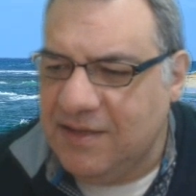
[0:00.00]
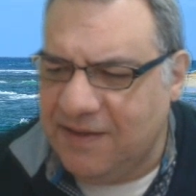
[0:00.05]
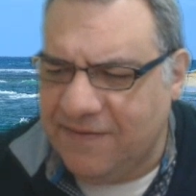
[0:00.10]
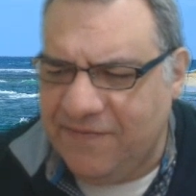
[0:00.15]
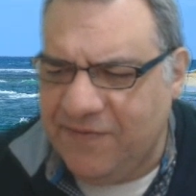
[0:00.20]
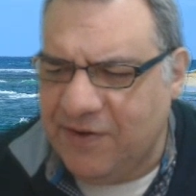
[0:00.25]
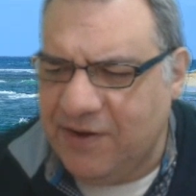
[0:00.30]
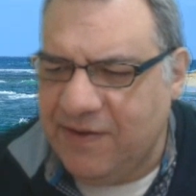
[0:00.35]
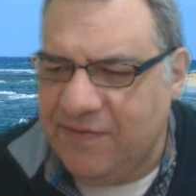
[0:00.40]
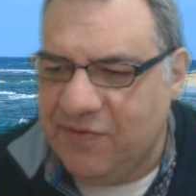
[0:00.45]

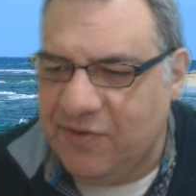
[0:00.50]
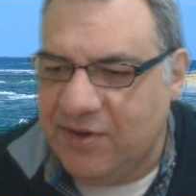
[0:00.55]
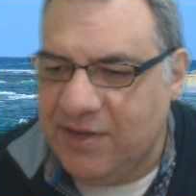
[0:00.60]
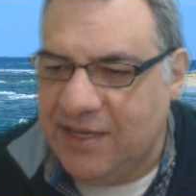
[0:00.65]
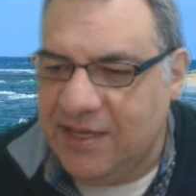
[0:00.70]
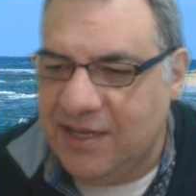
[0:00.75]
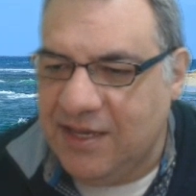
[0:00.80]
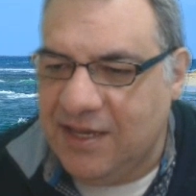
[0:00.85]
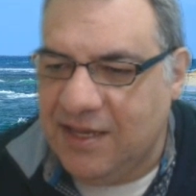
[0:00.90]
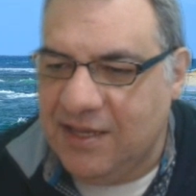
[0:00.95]
Very,
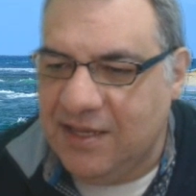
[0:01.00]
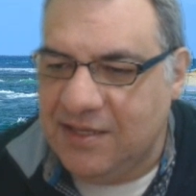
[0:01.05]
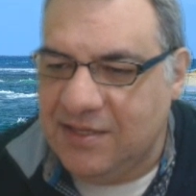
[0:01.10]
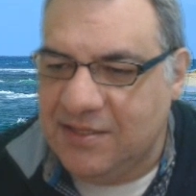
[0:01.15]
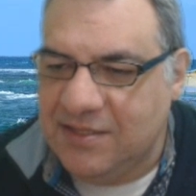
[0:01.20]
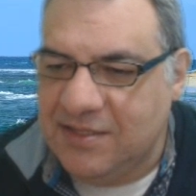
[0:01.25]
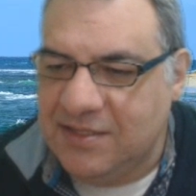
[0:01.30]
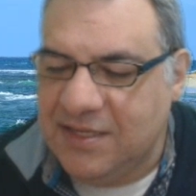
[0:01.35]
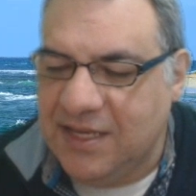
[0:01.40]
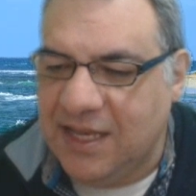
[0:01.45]
very
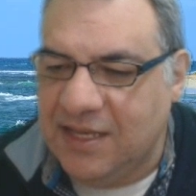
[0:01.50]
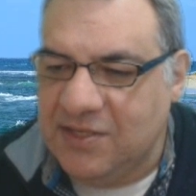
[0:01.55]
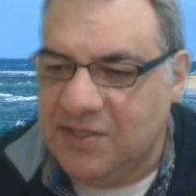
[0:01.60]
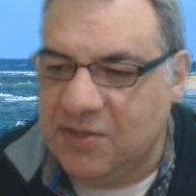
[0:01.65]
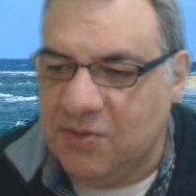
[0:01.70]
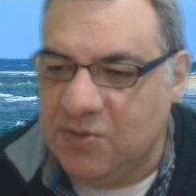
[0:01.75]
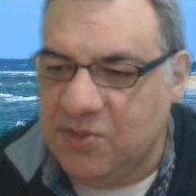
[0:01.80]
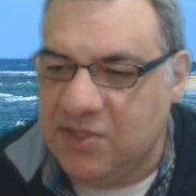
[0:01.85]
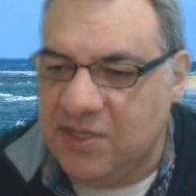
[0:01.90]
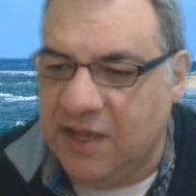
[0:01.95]

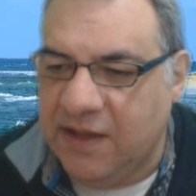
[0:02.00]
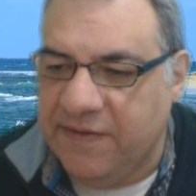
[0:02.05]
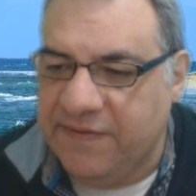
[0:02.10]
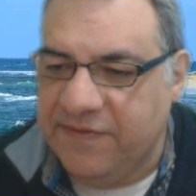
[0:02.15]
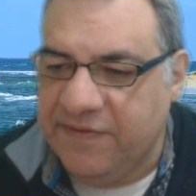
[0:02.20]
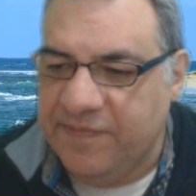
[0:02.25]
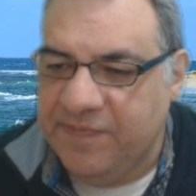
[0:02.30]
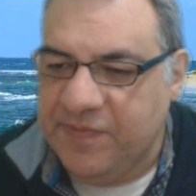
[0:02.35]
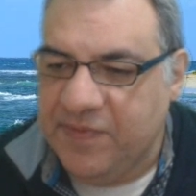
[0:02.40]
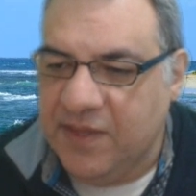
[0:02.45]
tactical stuff.